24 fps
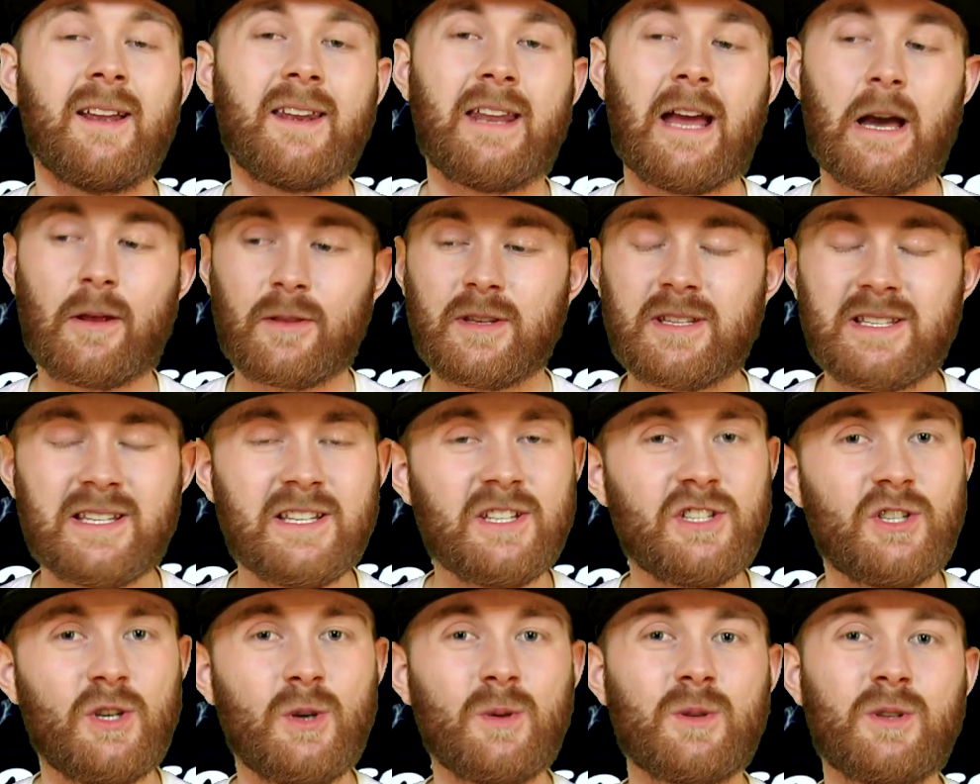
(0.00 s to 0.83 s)
Now, this
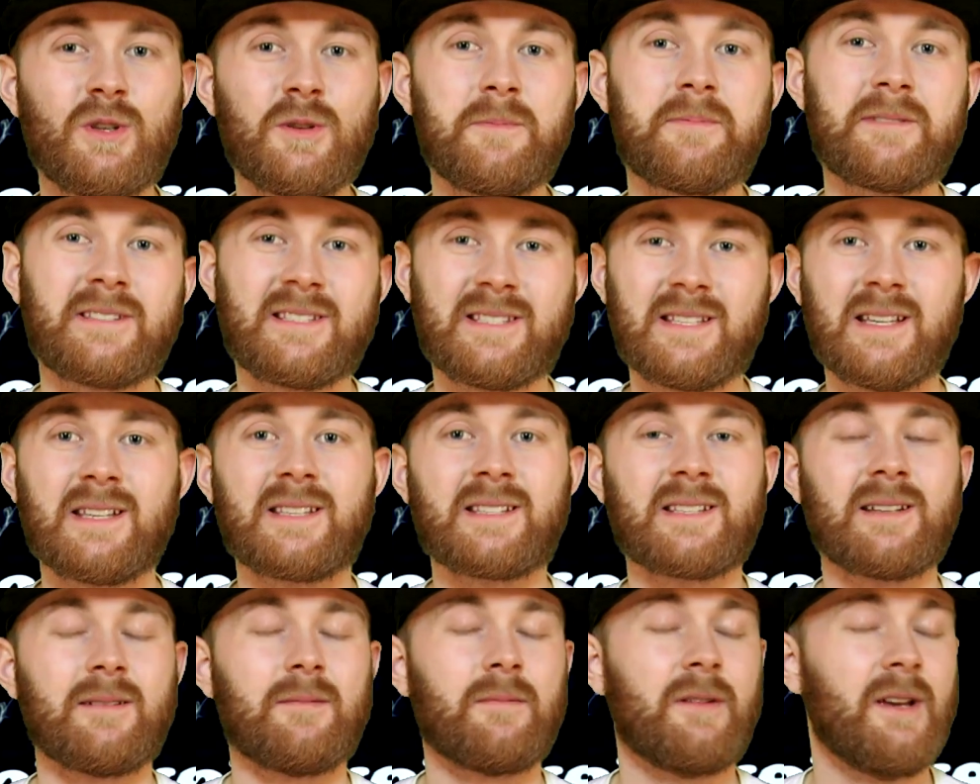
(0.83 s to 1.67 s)
is YouTube's
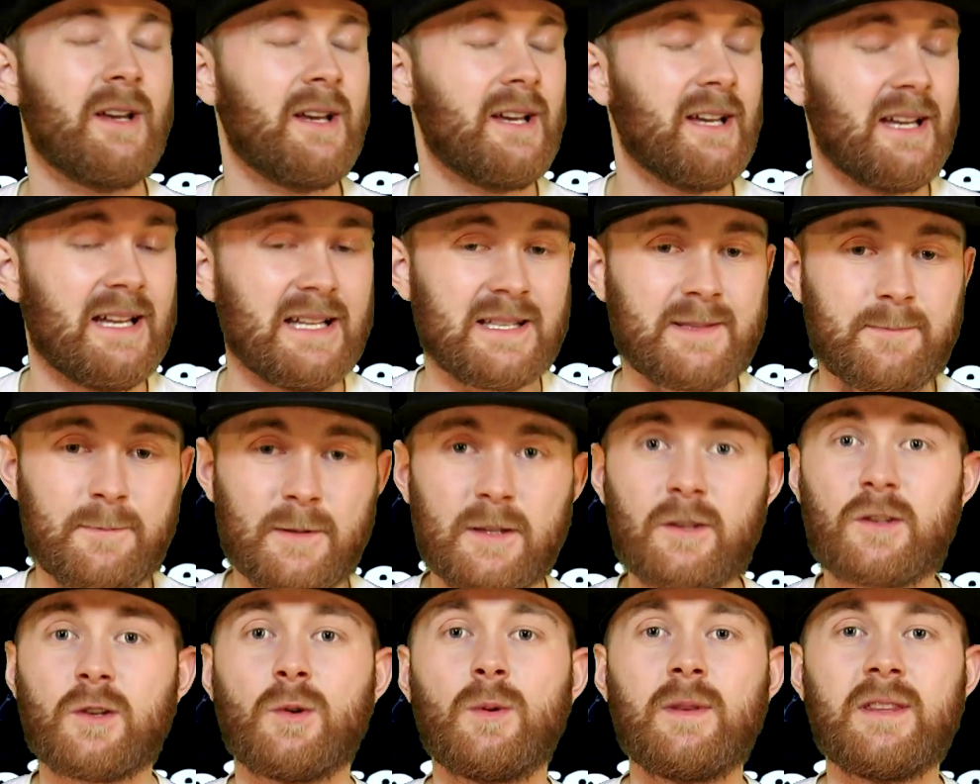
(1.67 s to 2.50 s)
system. It's
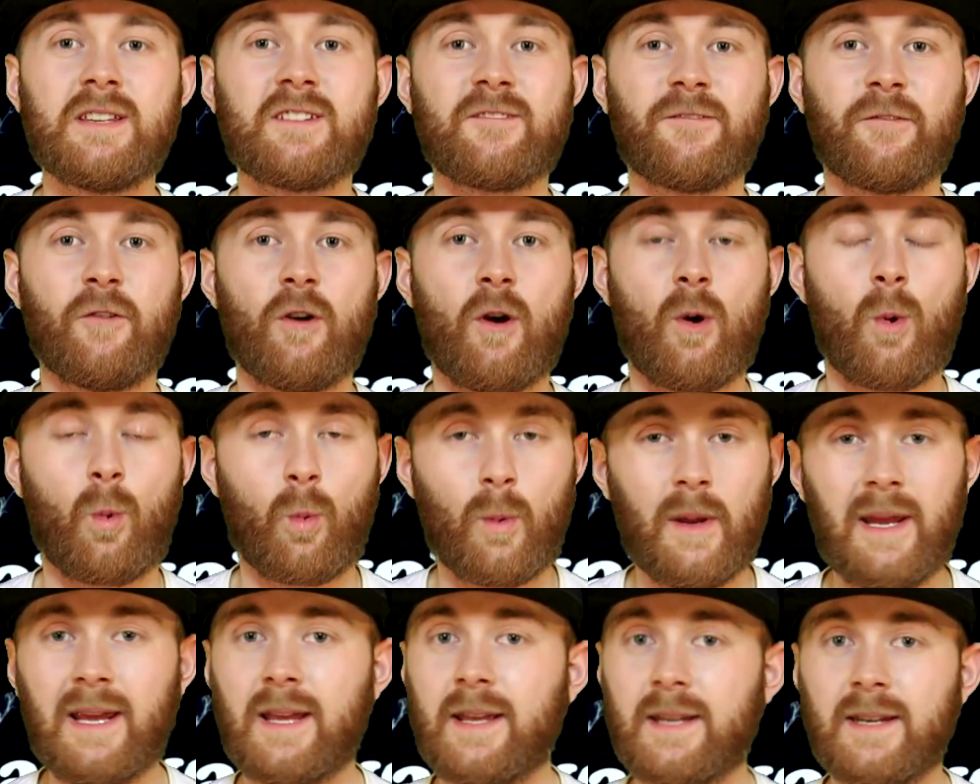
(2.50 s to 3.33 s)
been doing this for a
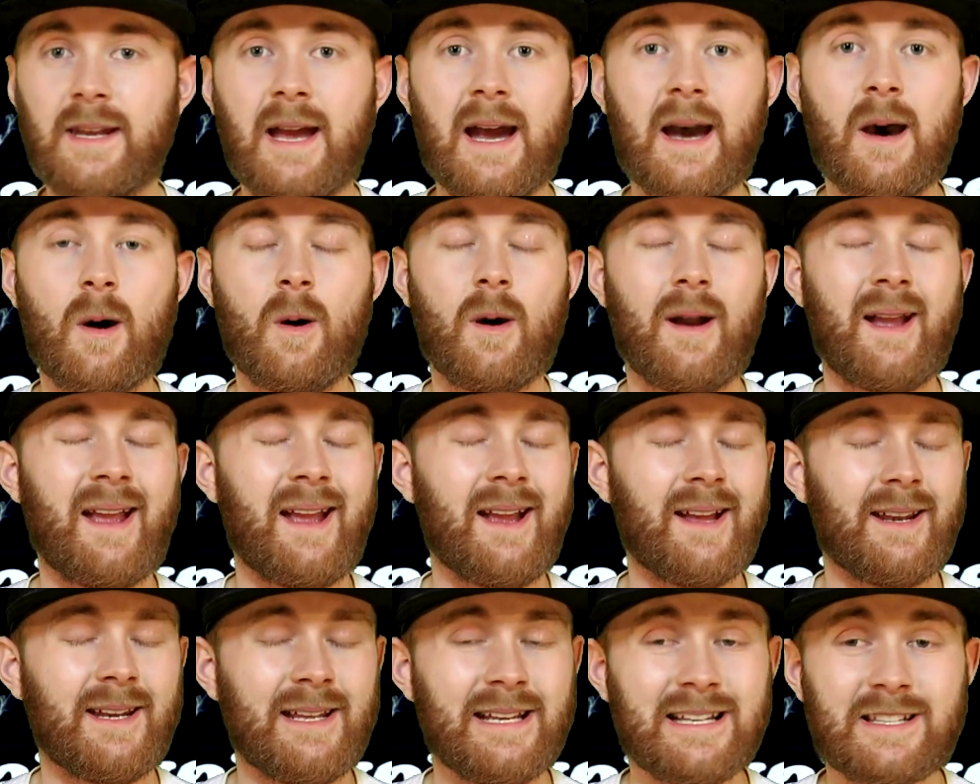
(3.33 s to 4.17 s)
week now,
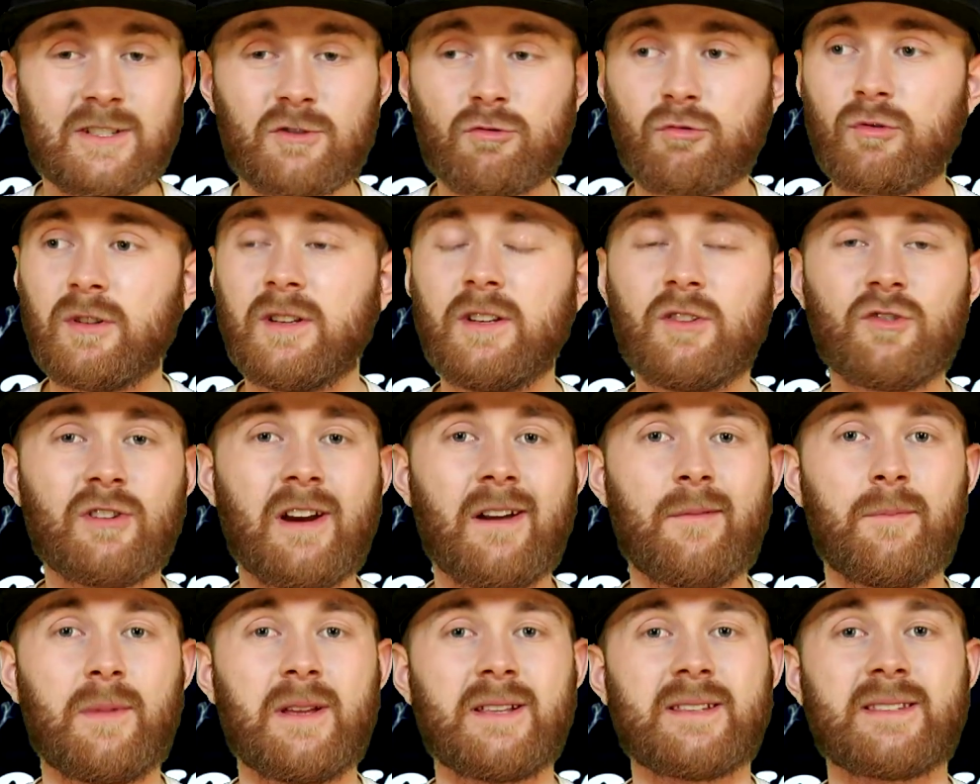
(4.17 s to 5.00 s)
and it's really
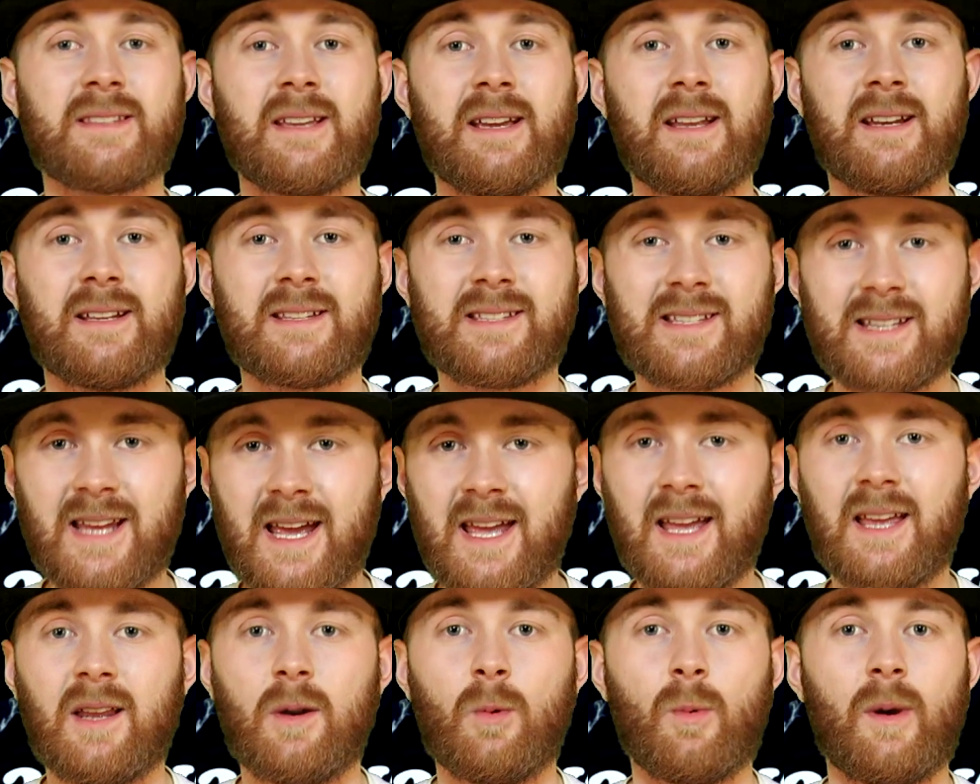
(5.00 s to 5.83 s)
driving me insane. It's
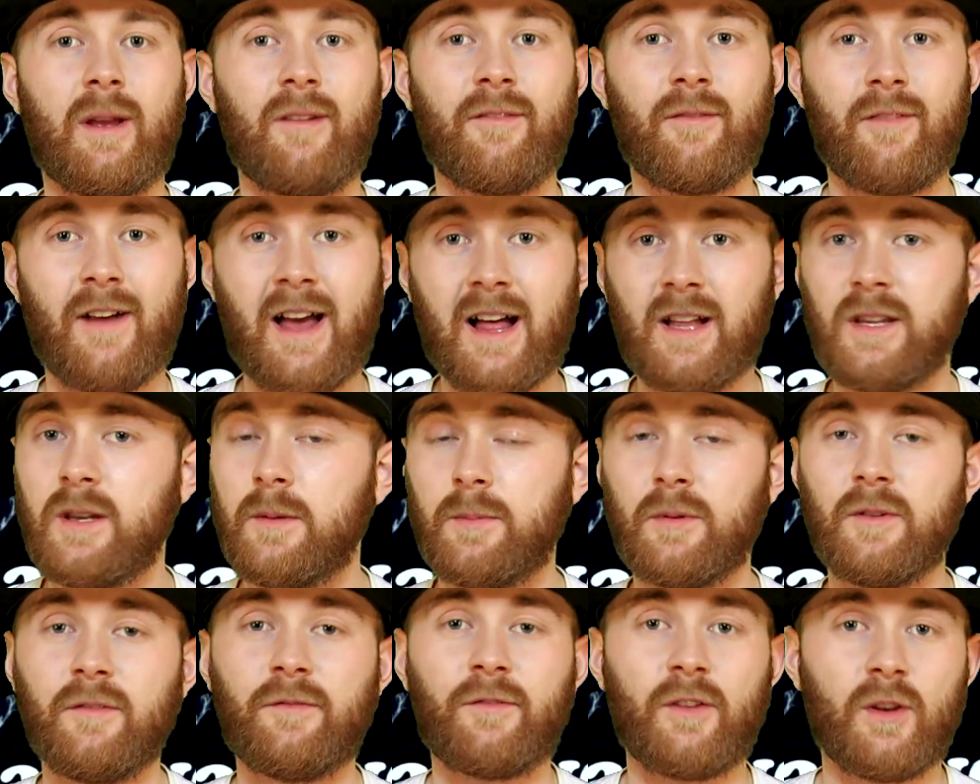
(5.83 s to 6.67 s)
taken away
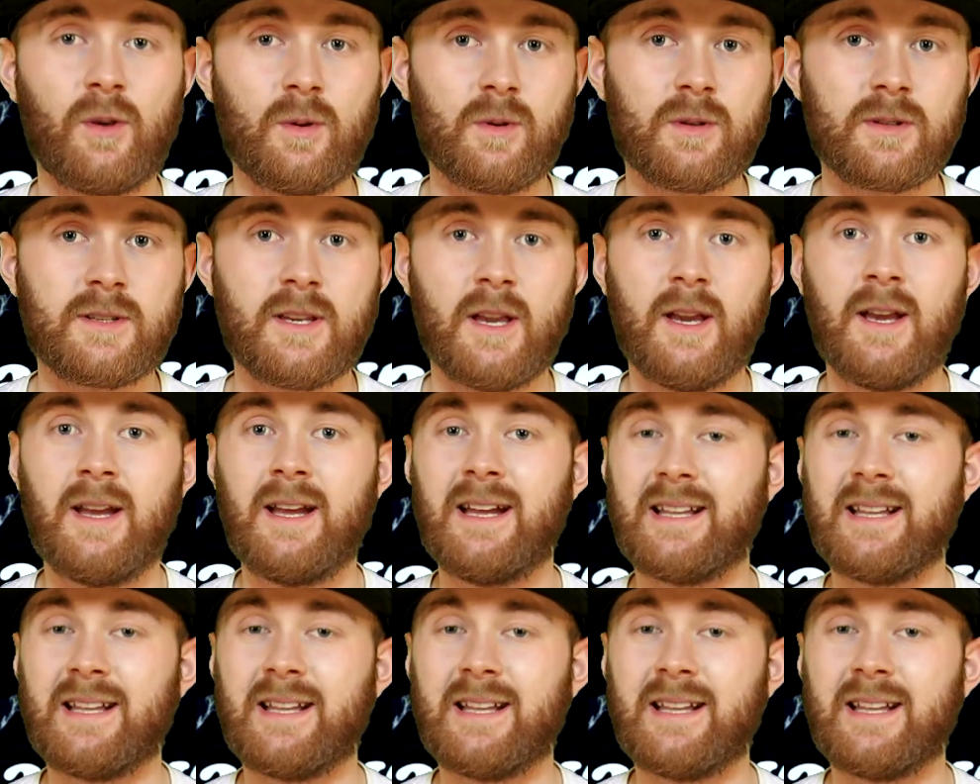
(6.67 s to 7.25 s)
valuable views.